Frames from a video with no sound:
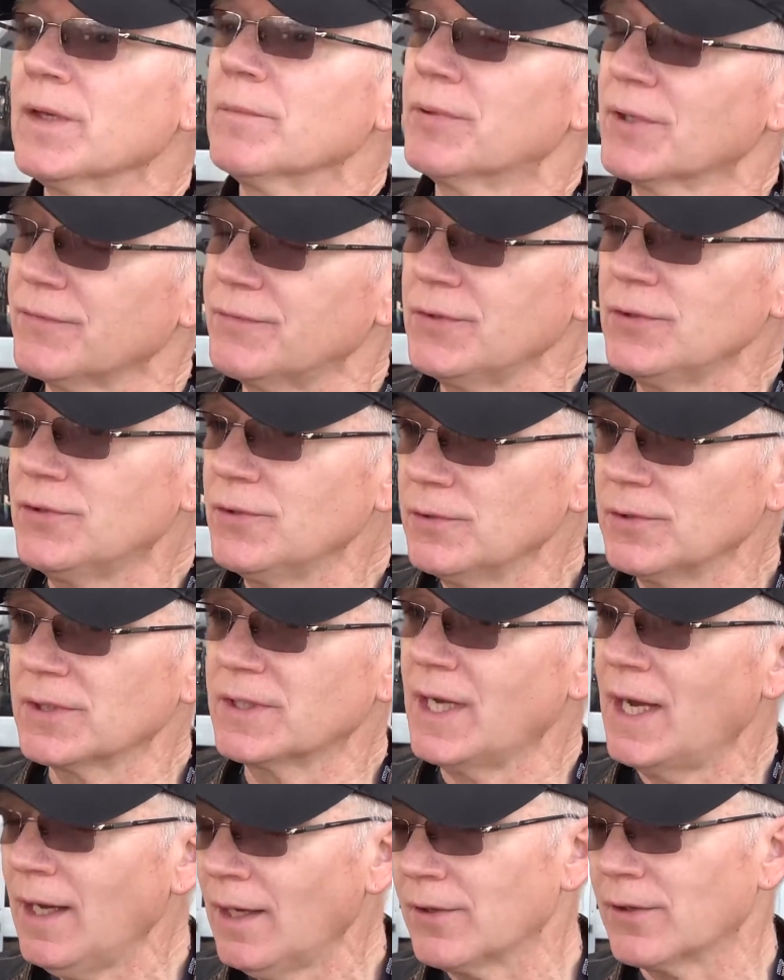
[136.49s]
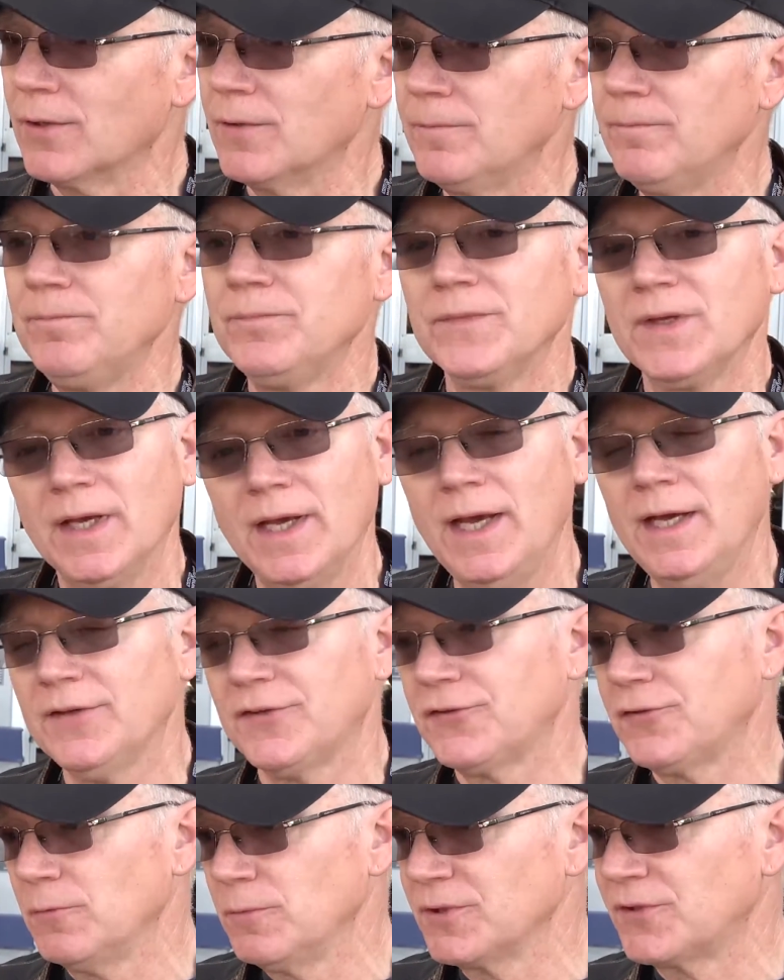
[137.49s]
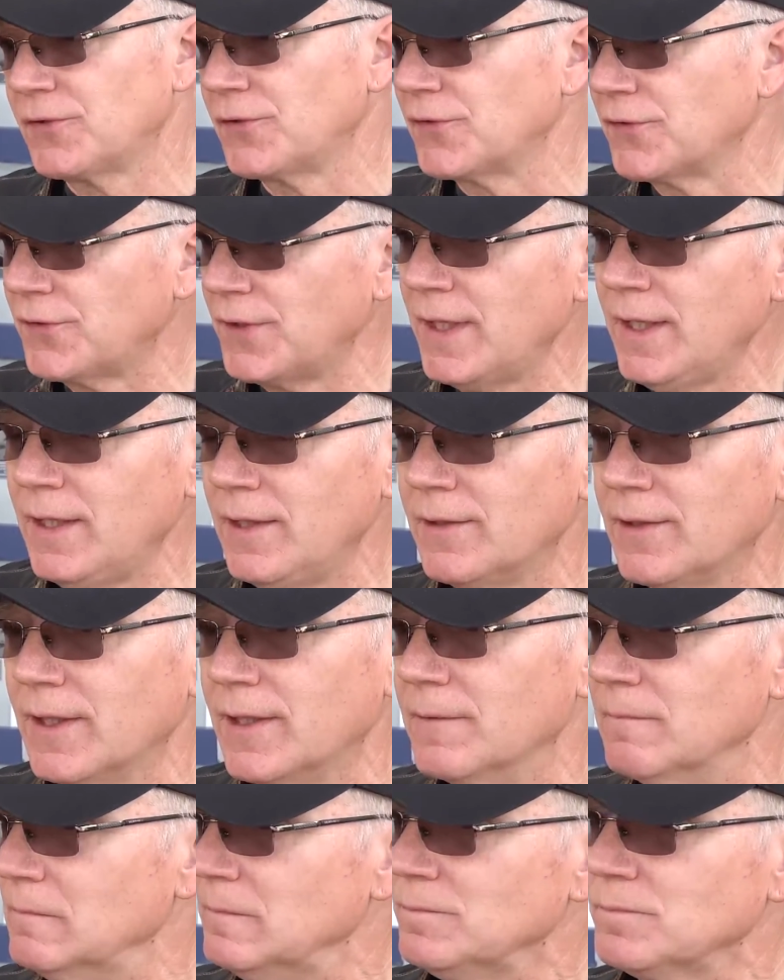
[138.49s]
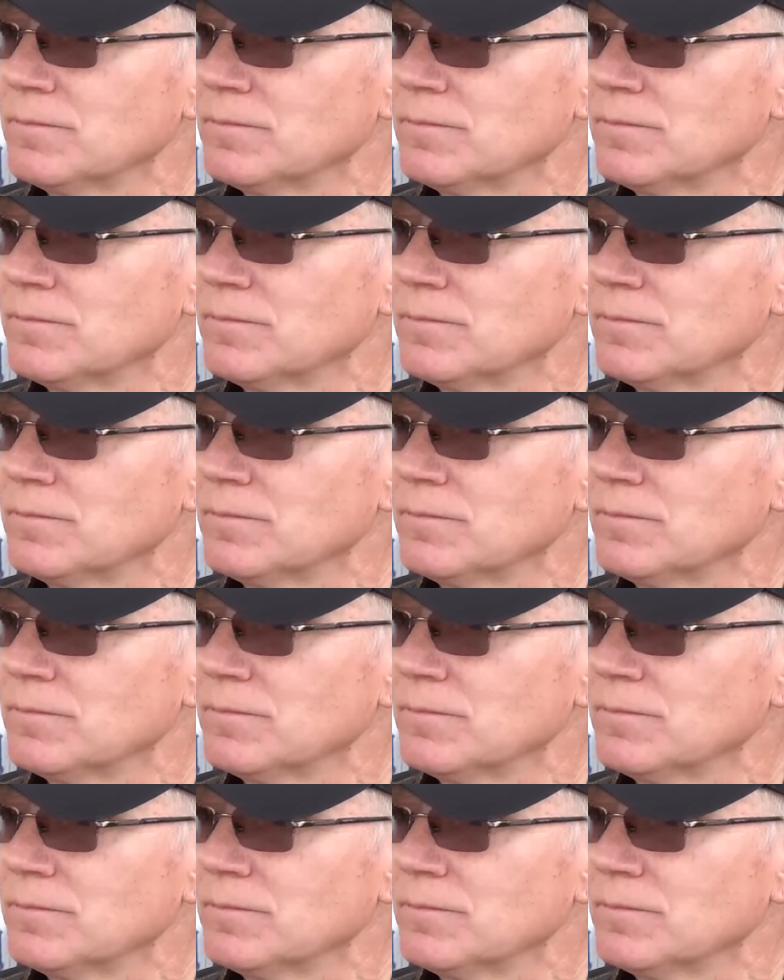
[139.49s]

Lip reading: But if you do legato, it has so much sustain that